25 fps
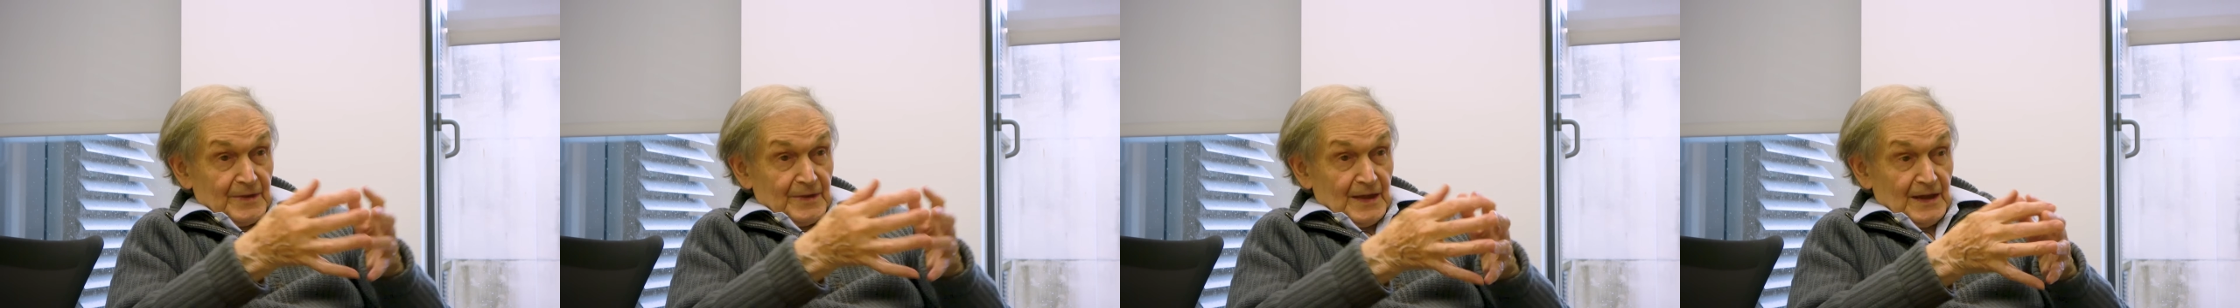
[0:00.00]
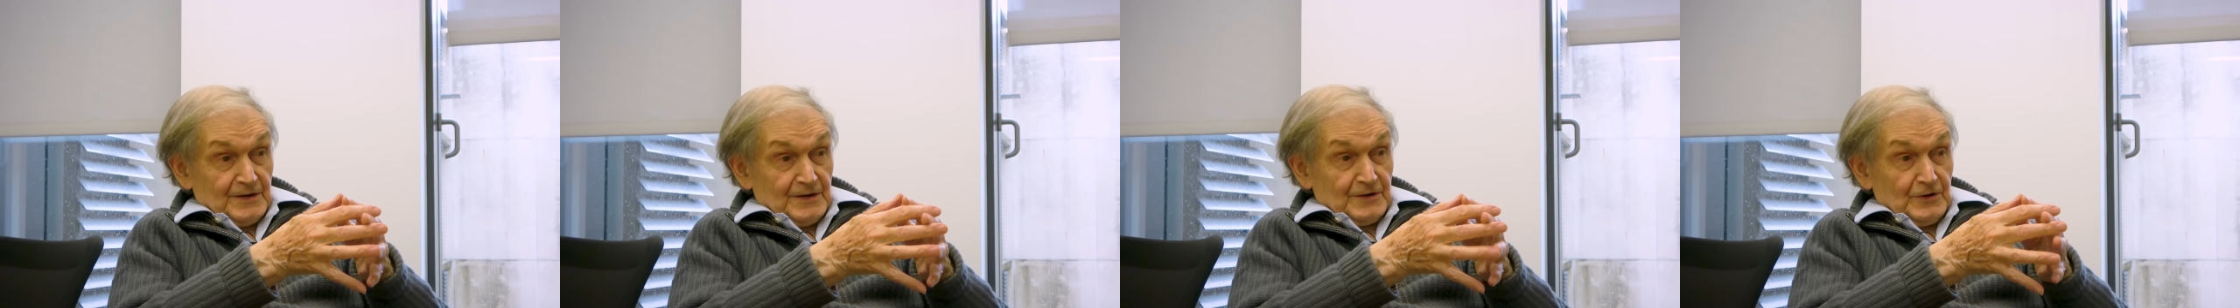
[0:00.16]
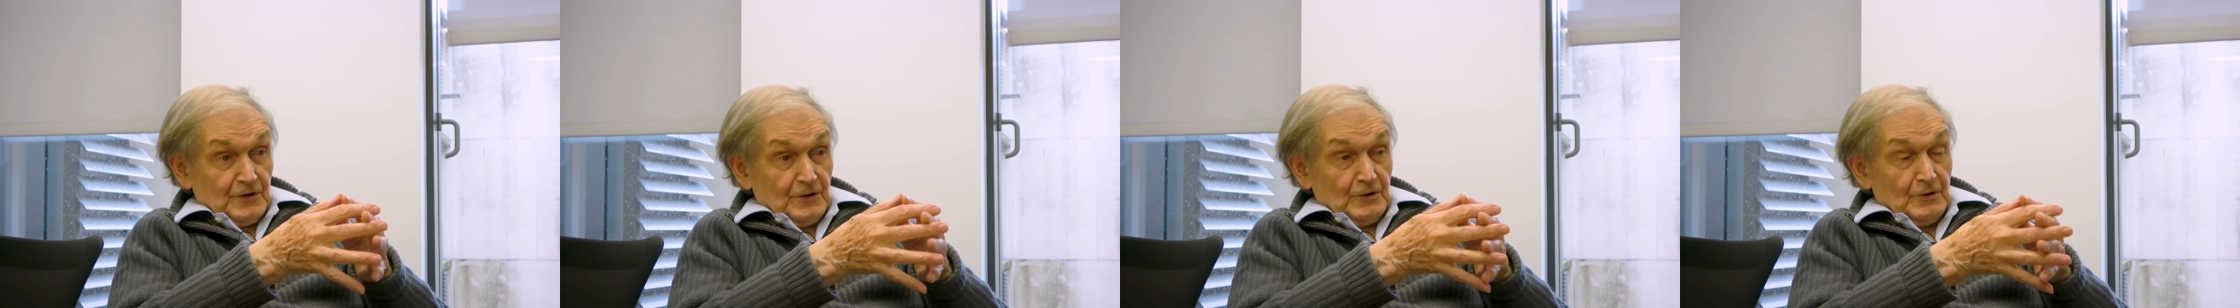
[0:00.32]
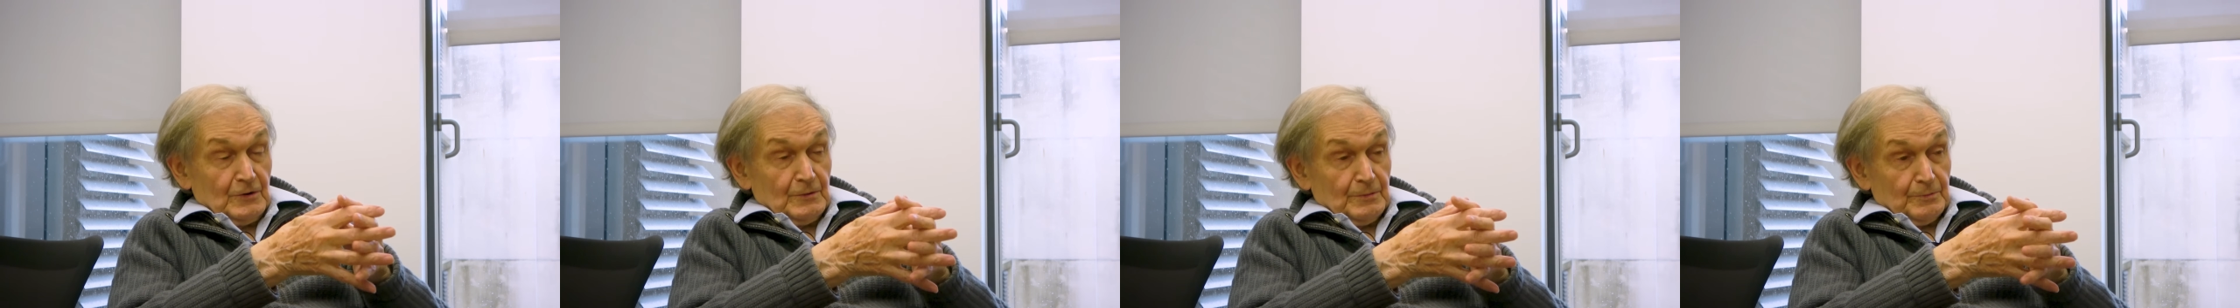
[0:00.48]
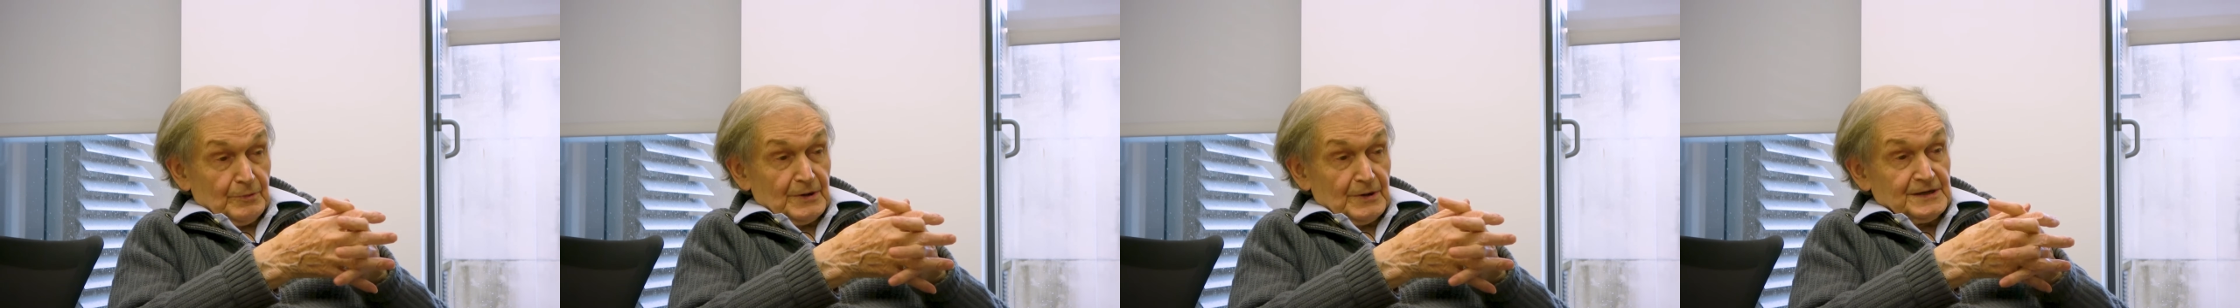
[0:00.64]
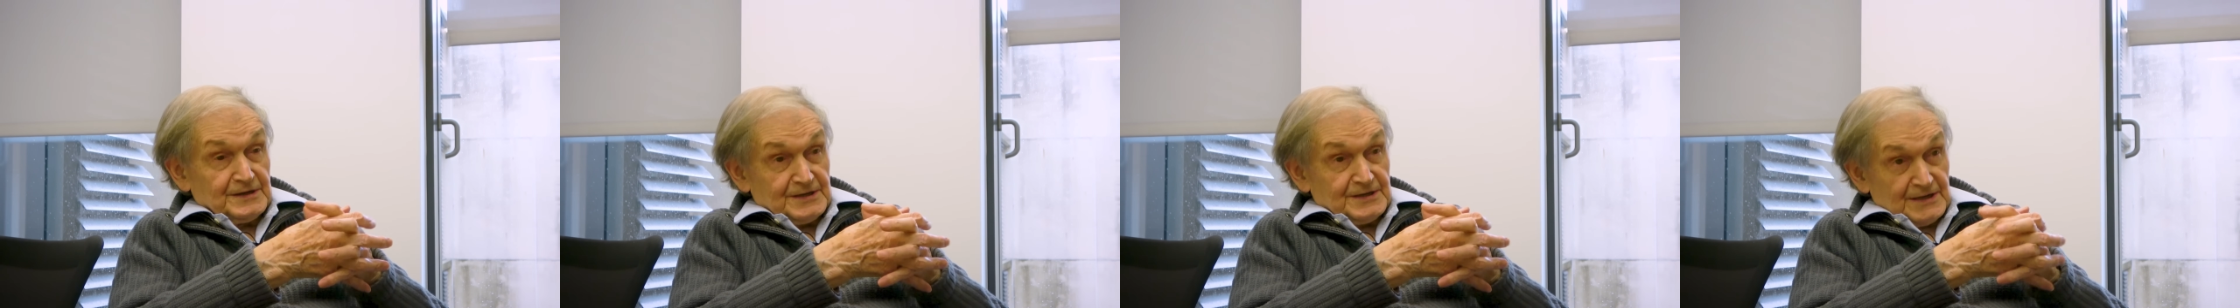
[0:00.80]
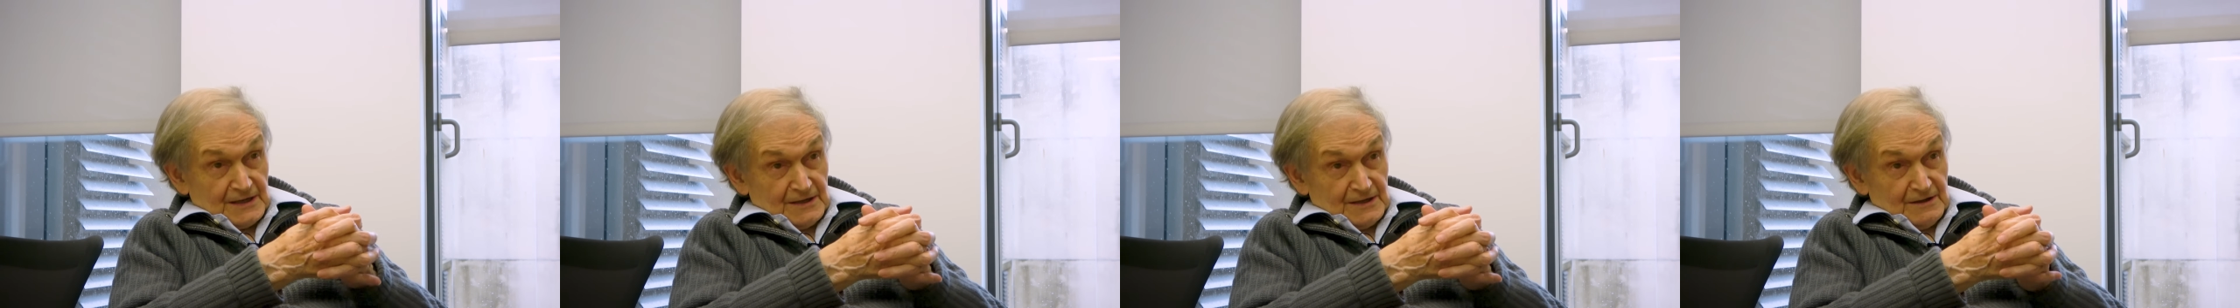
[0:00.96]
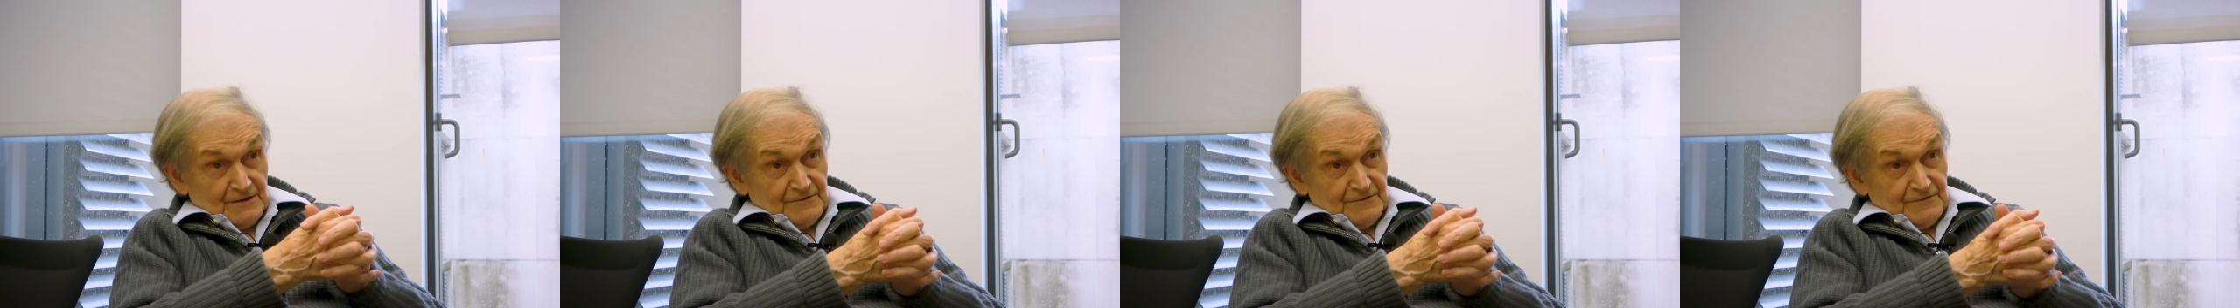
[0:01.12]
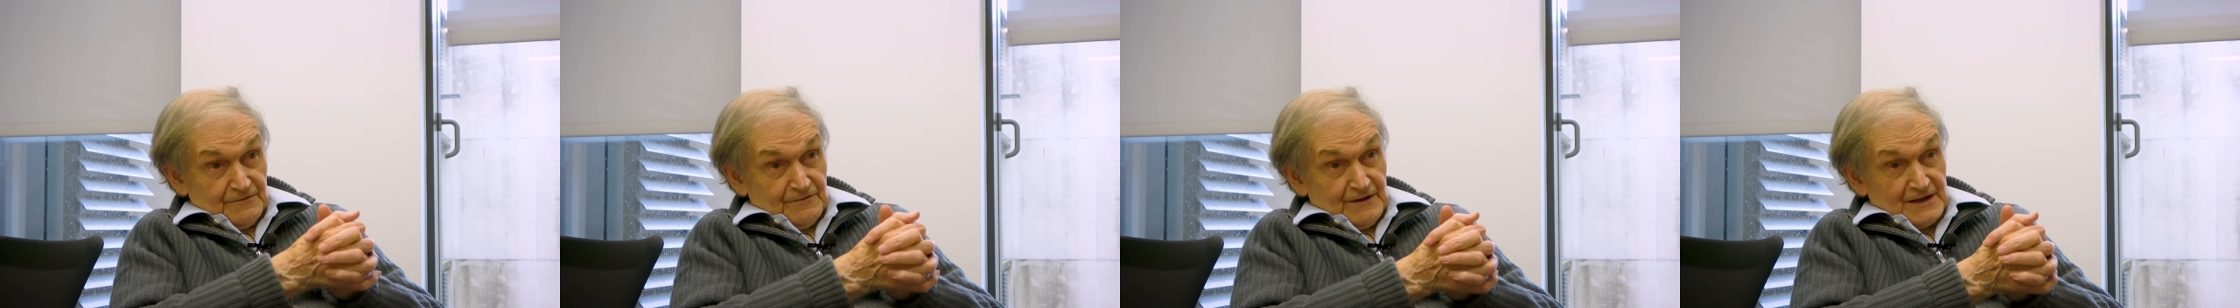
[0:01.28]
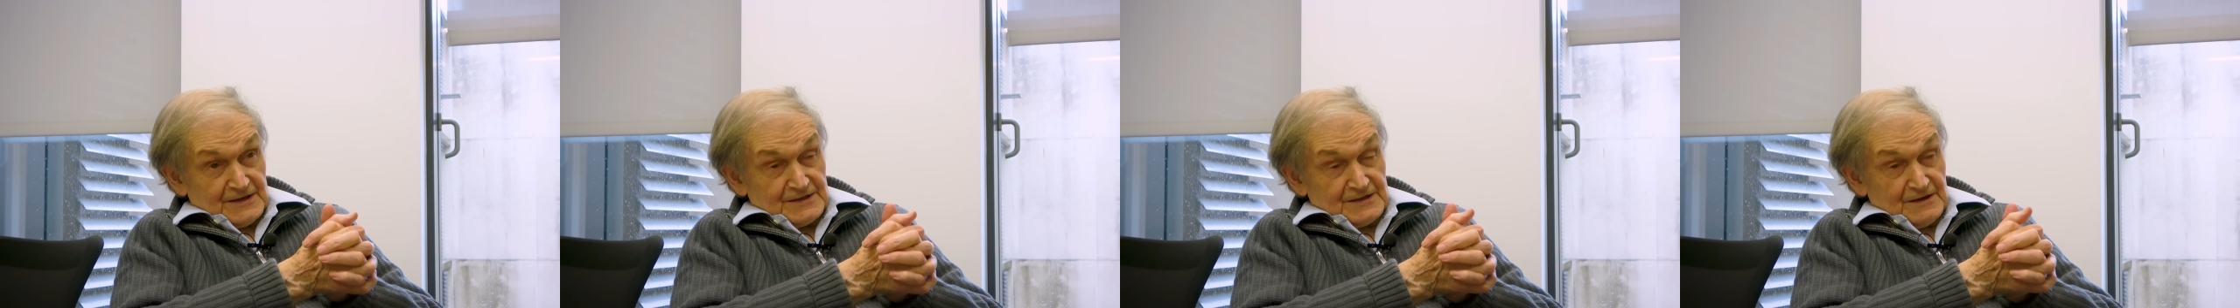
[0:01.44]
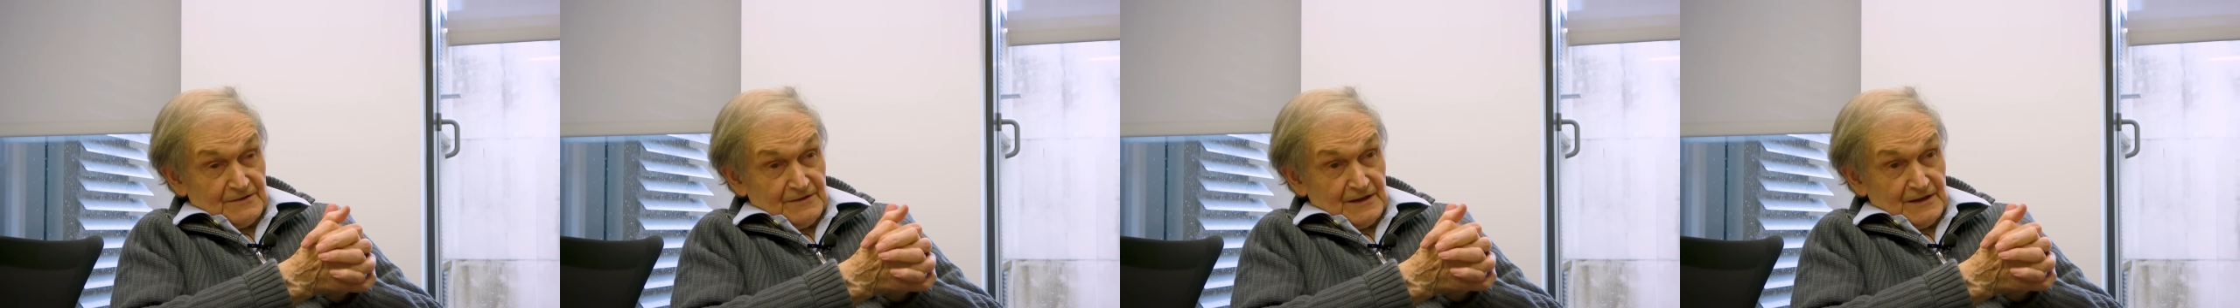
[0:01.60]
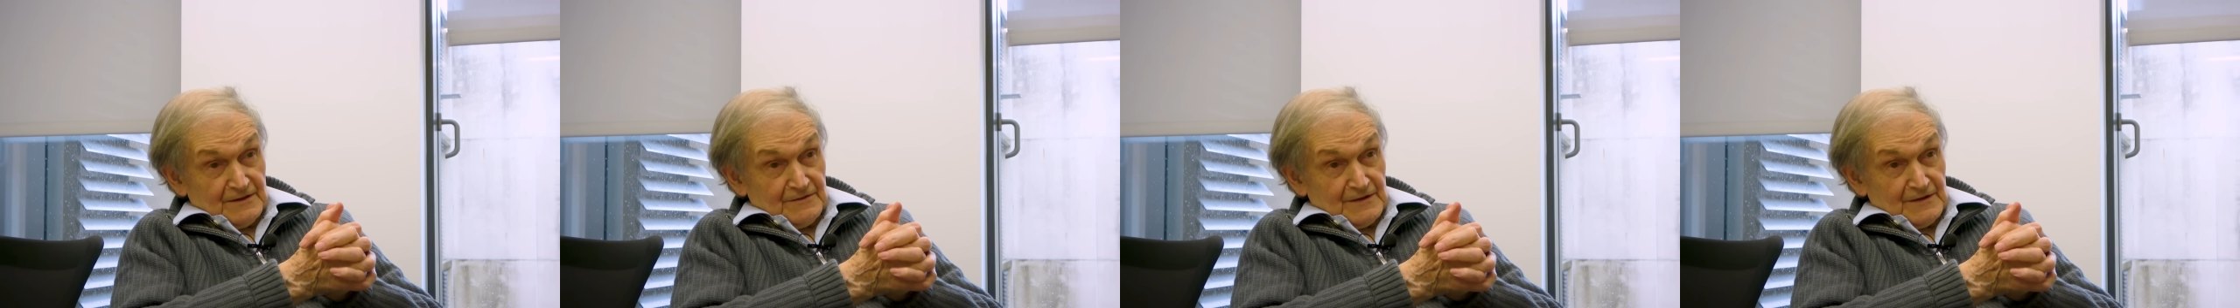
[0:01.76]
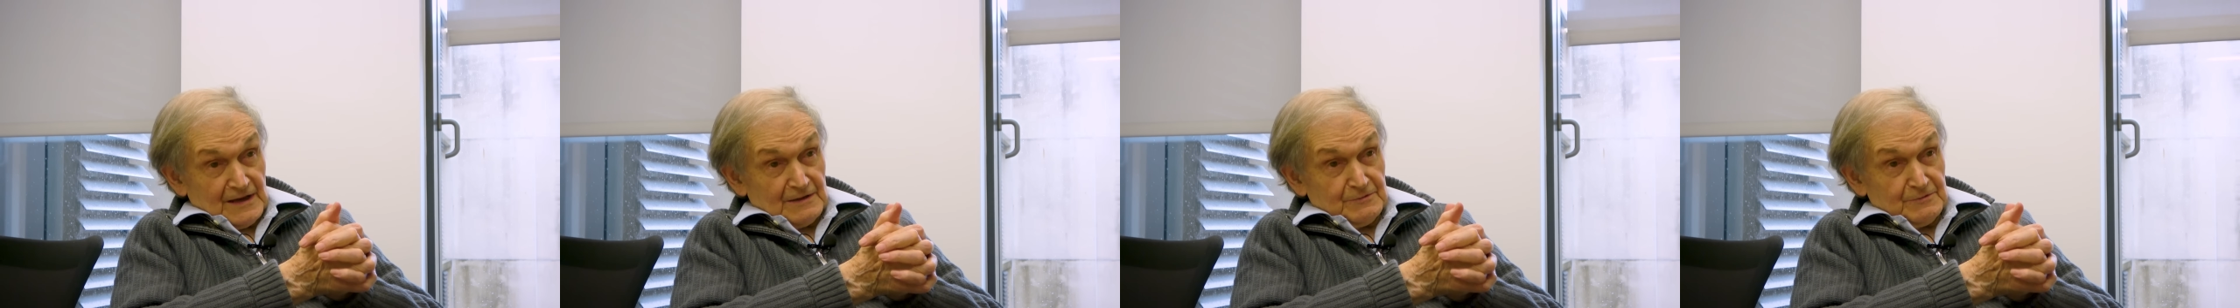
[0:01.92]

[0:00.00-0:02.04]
A new printing of Fashion Faith.